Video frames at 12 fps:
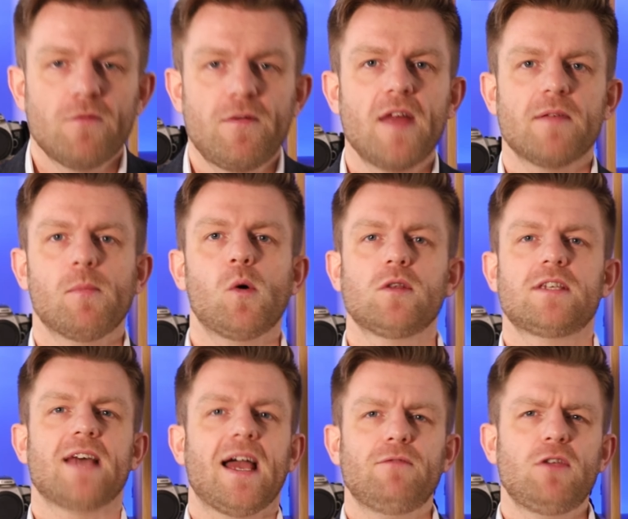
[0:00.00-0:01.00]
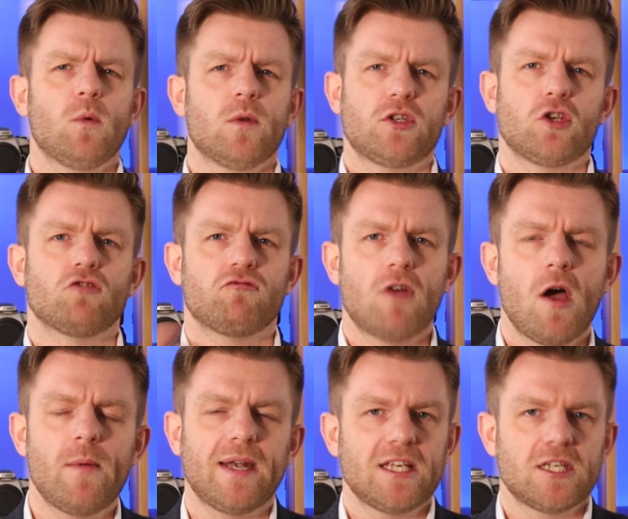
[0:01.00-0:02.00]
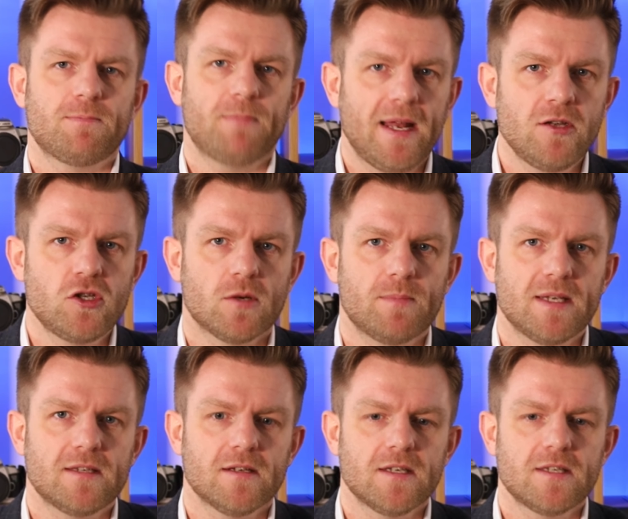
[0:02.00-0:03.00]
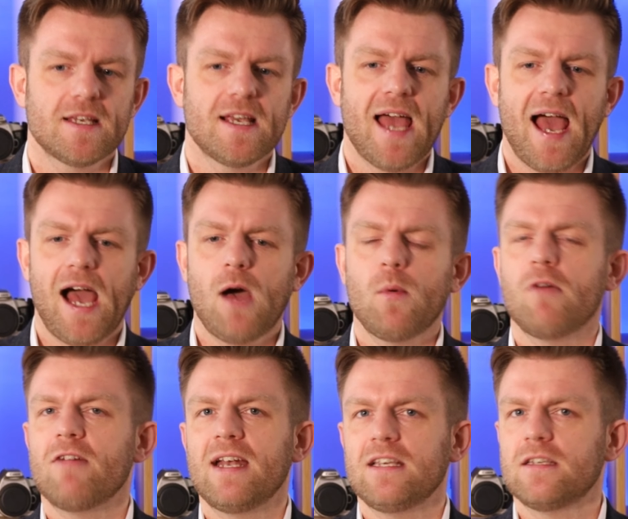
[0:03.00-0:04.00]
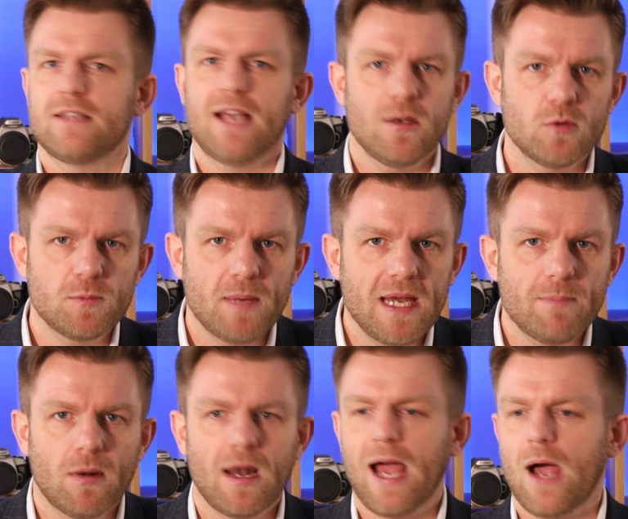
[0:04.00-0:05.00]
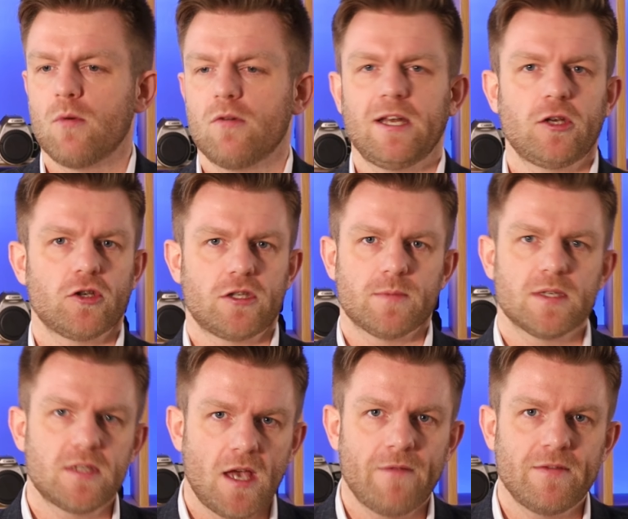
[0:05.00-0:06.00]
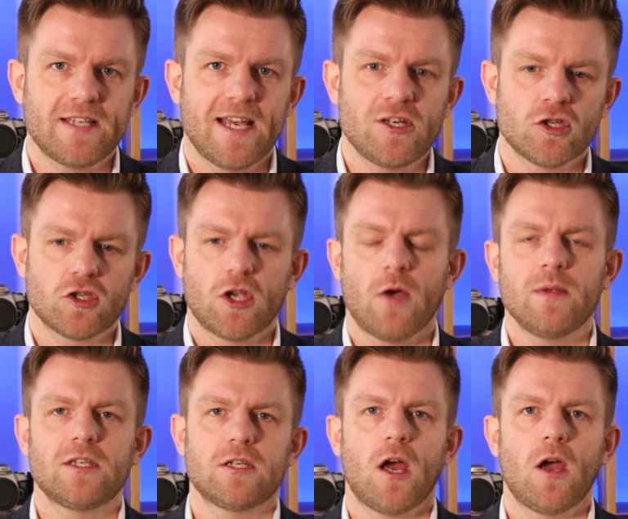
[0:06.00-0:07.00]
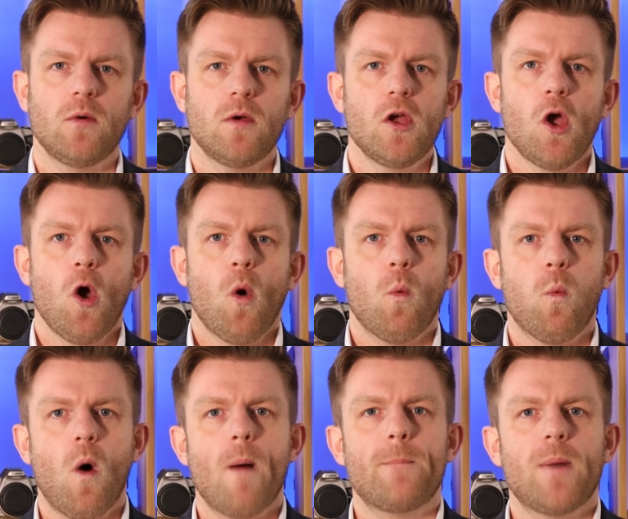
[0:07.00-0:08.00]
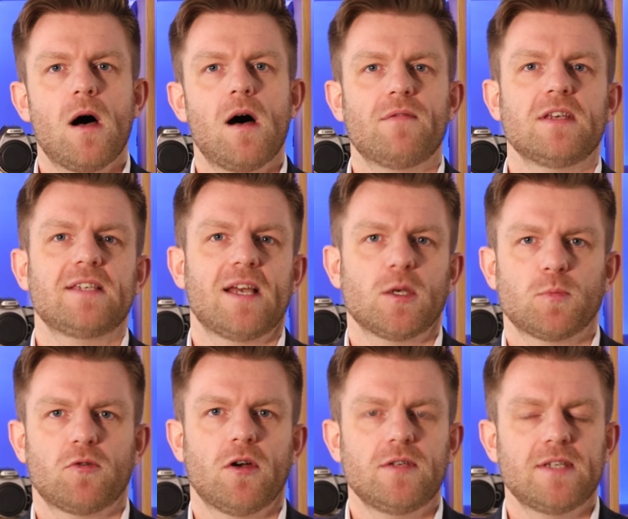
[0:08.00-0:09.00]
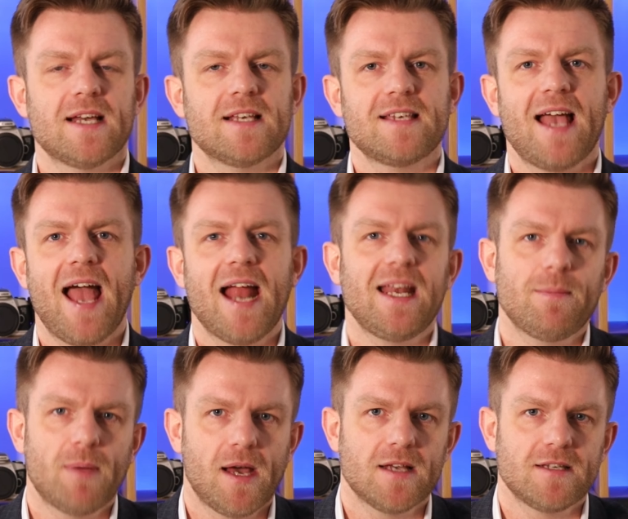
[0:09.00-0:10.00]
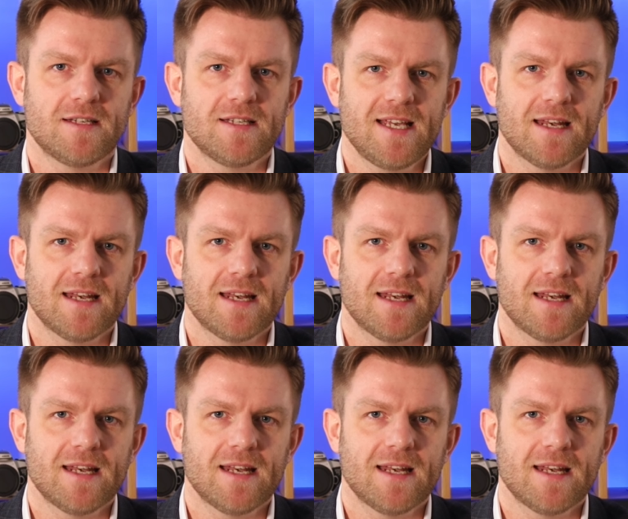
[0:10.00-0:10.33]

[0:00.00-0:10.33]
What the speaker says: Furthermore to that, if you want to grow and expand your business, how are any salespeople, how are any customer service agents going to know what part of the sales process any person is